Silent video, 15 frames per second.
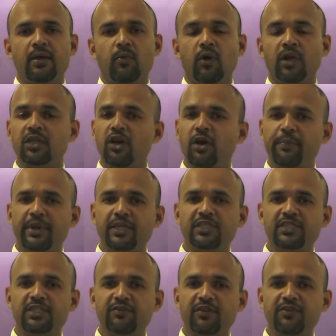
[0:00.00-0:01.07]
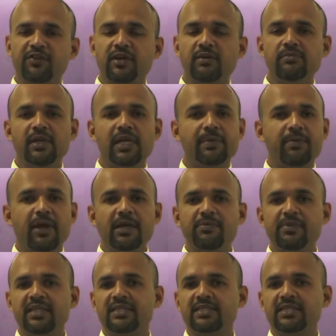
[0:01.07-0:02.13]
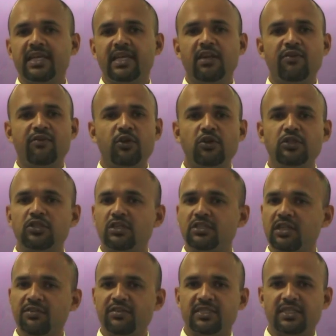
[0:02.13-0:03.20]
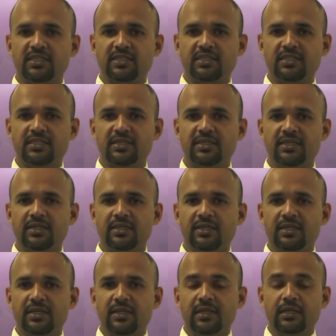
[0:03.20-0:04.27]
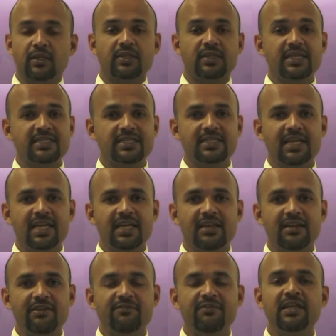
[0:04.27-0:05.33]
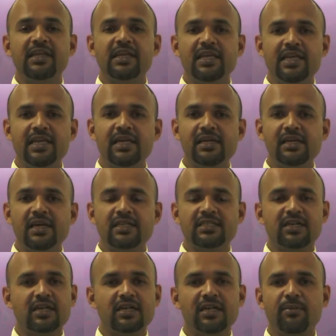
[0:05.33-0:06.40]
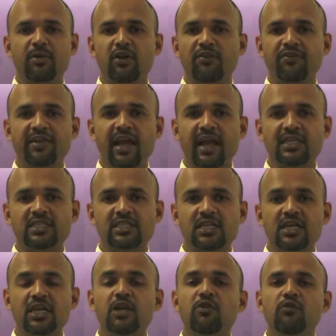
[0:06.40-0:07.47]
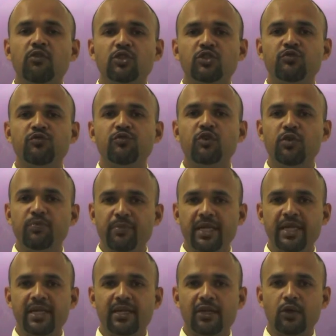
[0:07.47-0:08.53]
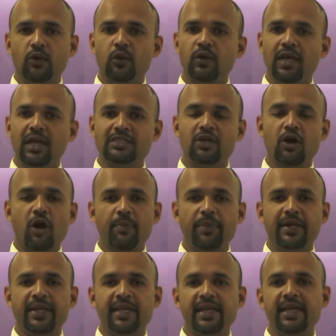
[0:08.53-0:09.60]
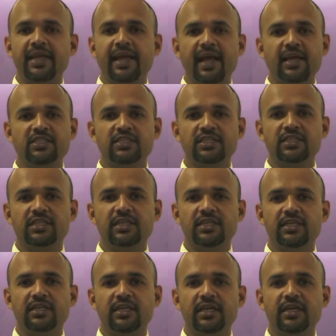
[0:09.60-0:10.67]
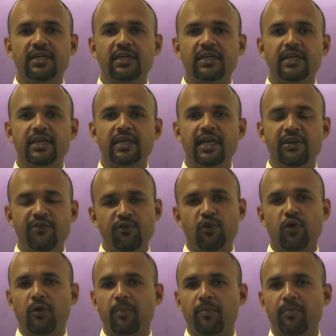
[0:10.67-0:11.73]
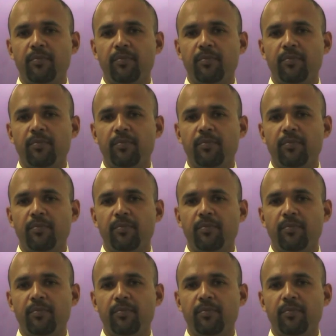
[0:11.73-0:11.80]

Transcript: What are the operations of a firm? It might be the sale of goods or services. Now this sale will yield a certain amount of cash which would be known as the operating cash inflow.